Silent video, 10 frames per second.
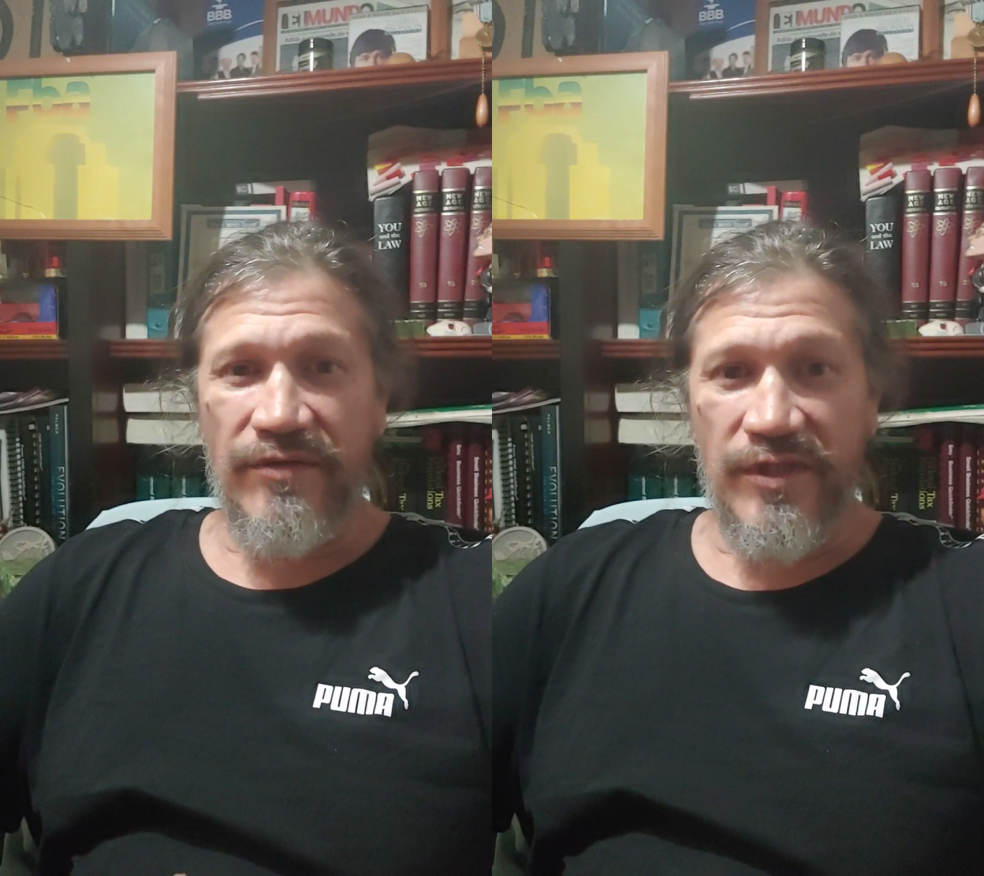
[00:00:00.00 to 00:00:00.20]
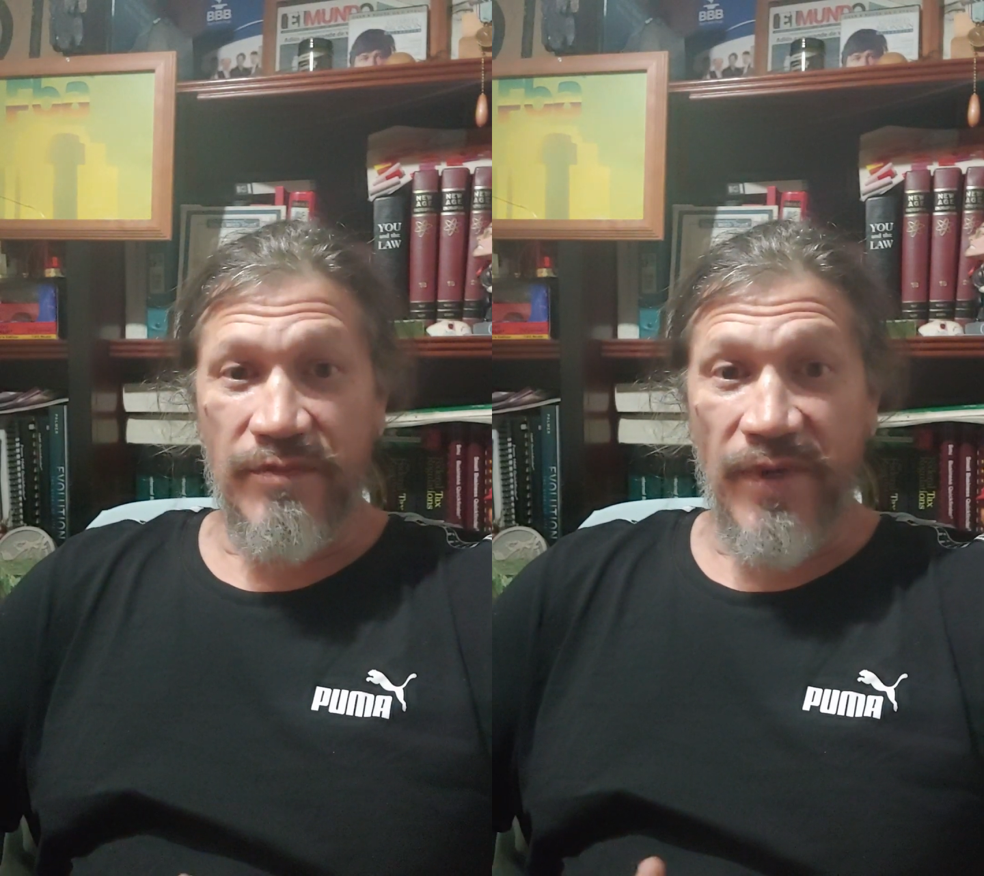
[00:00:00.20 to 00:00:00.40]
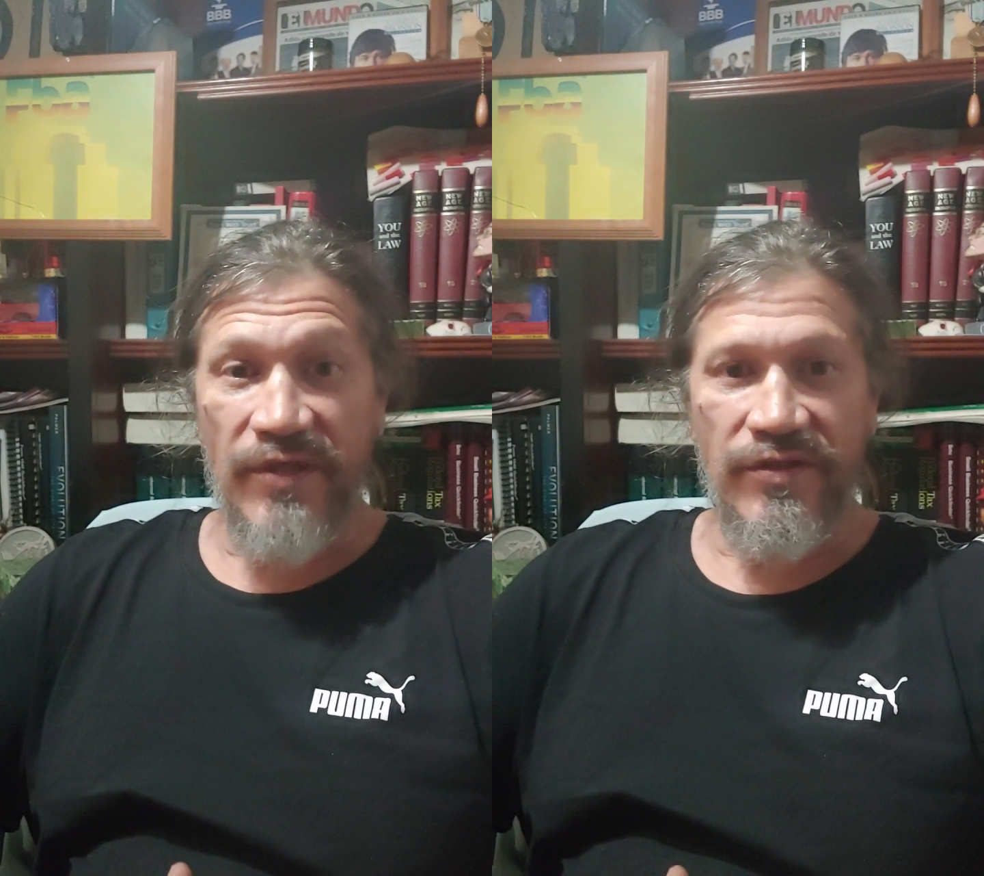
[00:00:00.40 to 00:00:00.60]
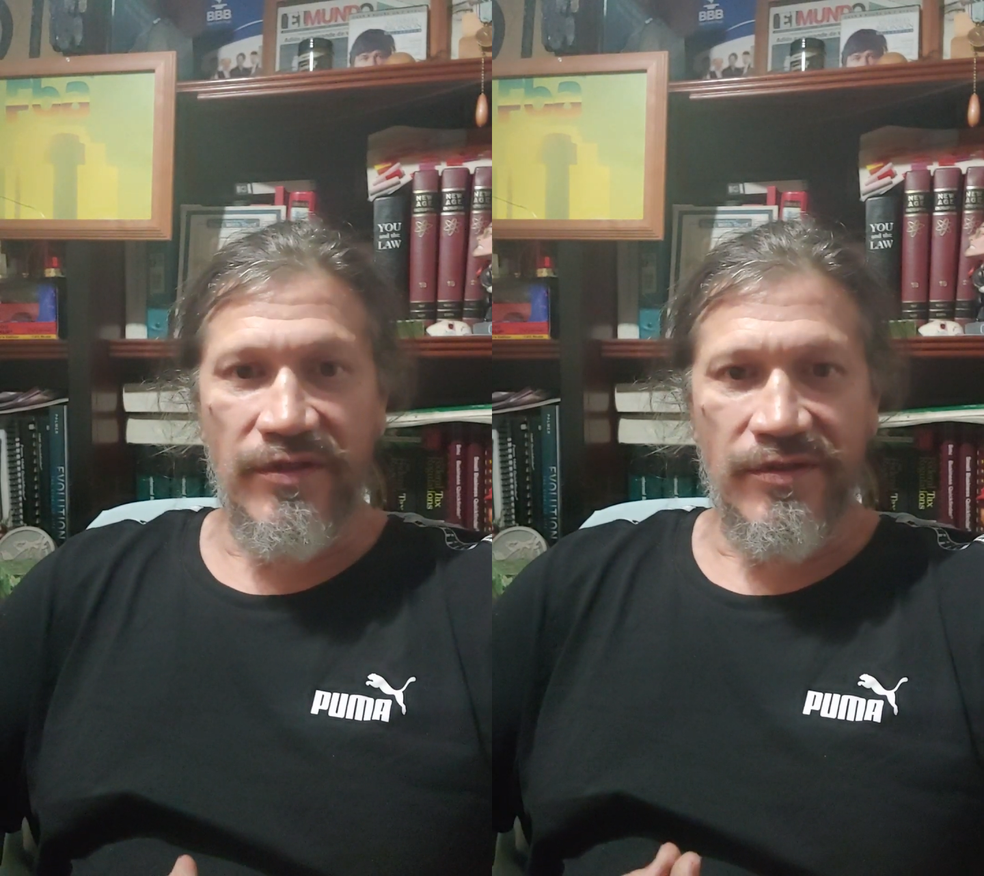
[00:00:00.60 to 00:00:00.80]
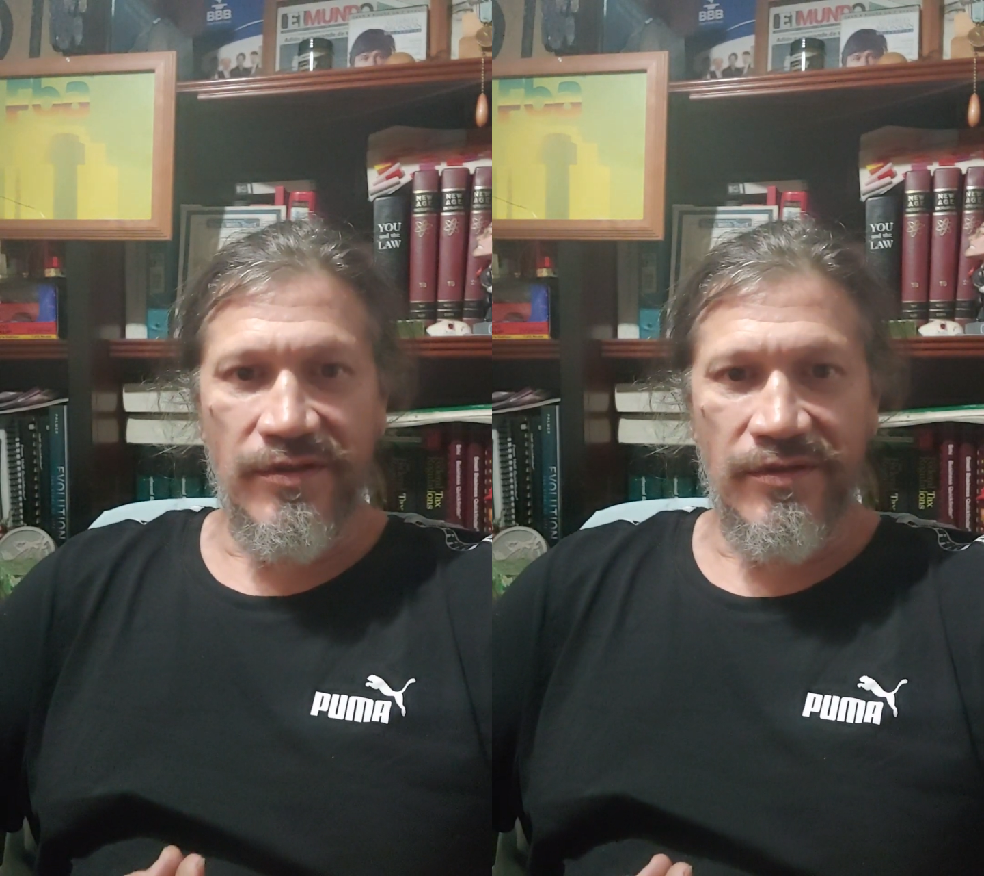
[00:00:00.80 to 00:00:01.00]

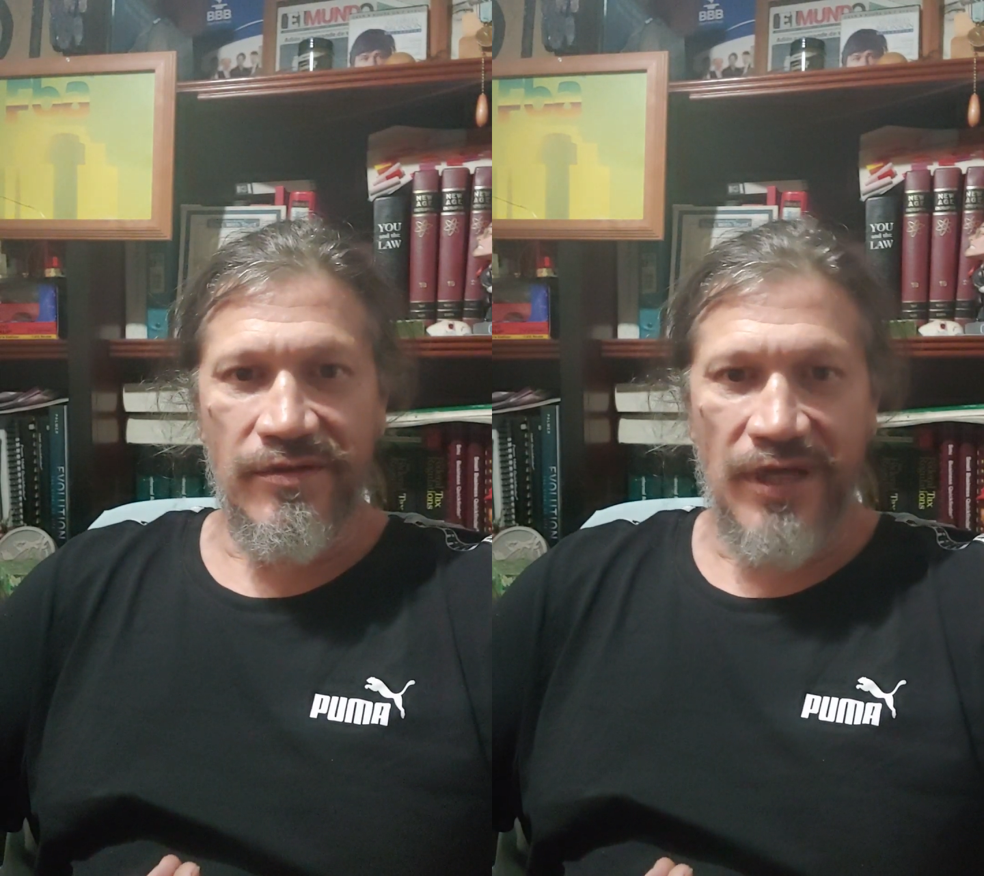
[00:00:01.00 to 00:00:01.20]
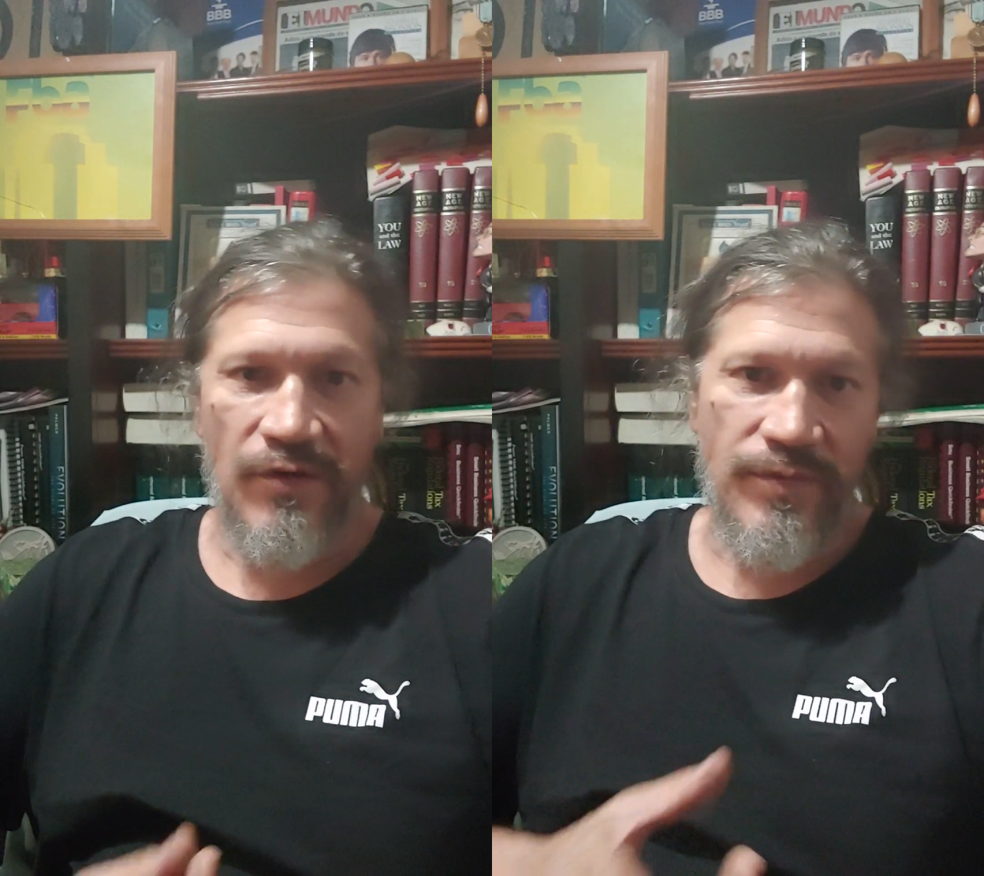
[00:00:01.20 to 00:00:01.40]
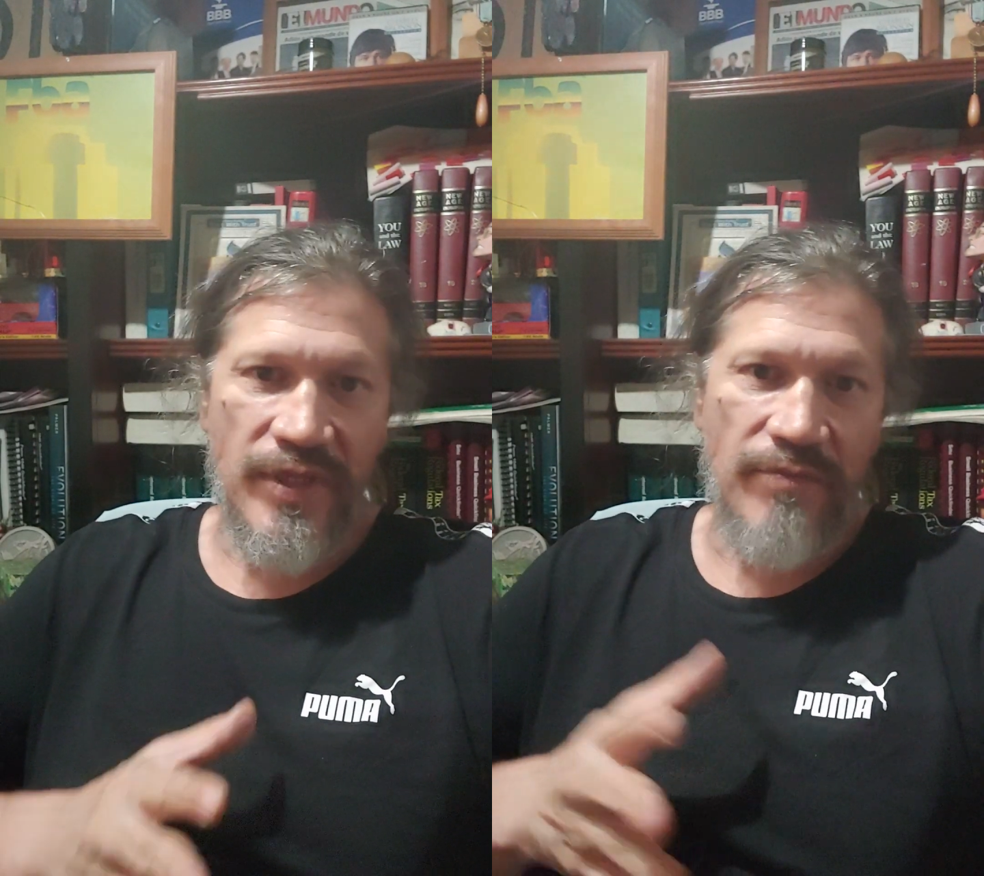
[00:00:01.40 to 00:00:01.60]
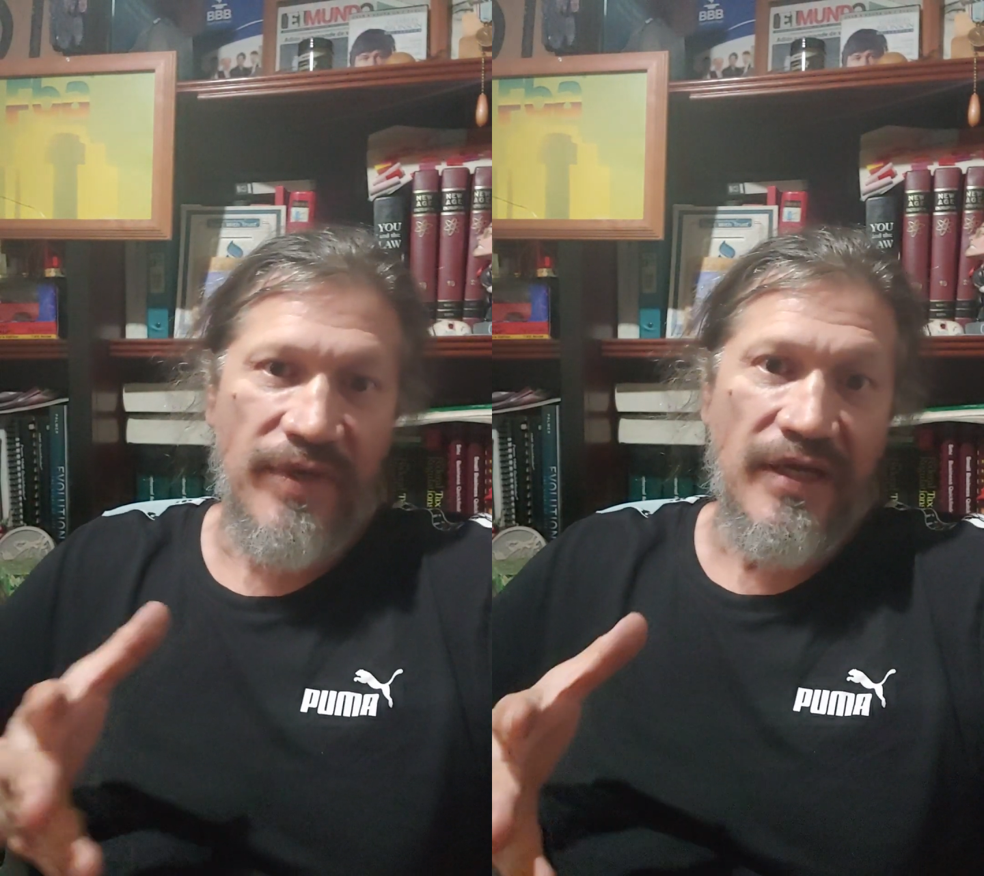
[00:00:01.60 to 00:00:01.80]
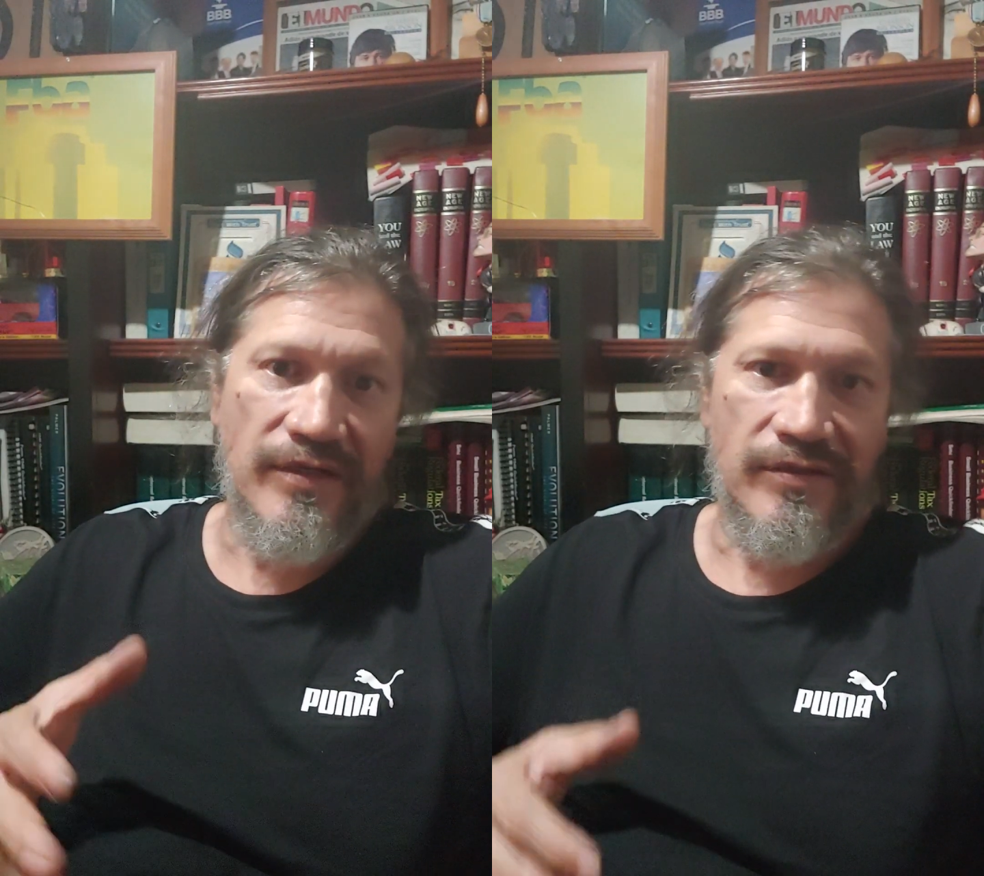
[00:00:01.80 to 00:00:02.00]
specialist. I would be the
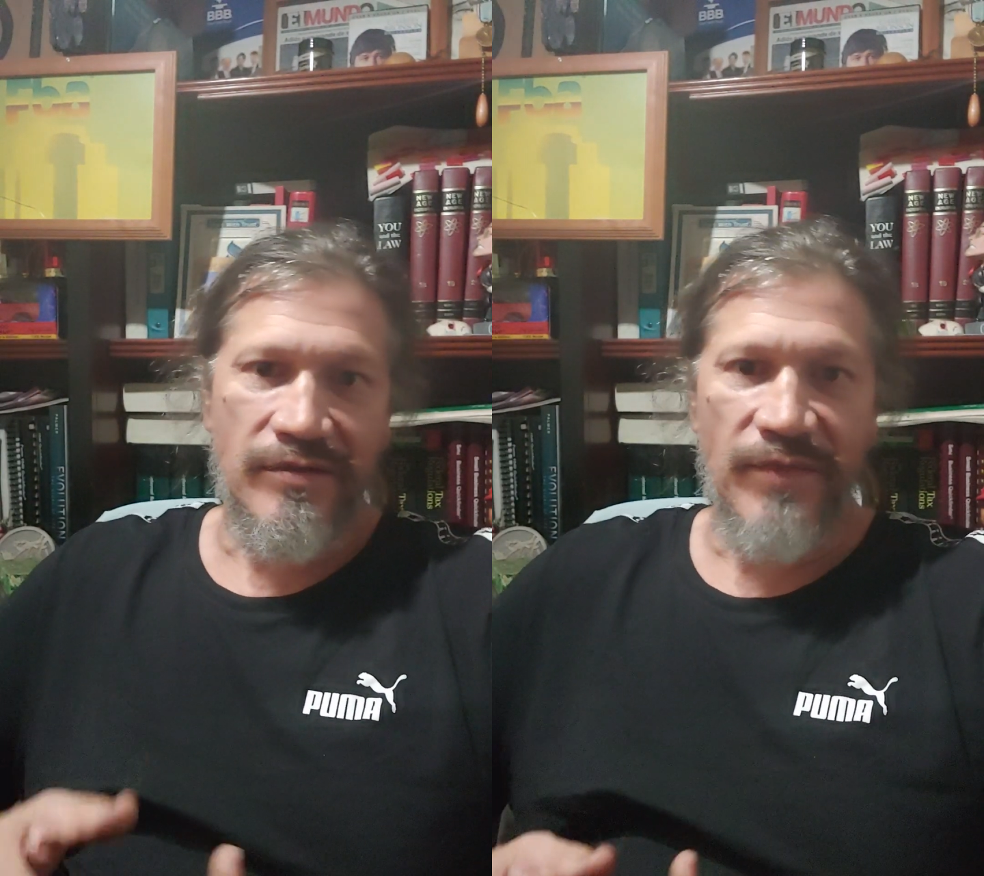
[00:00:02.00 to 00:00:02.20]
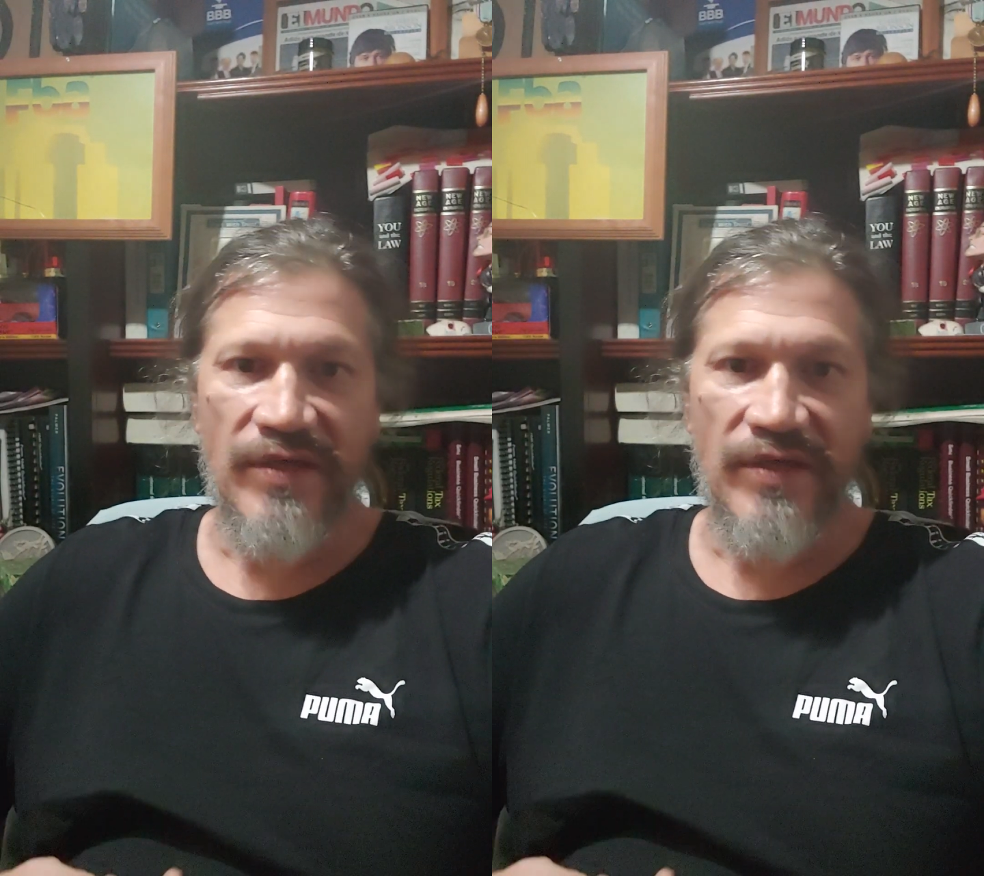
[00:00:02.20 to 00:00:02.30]
best.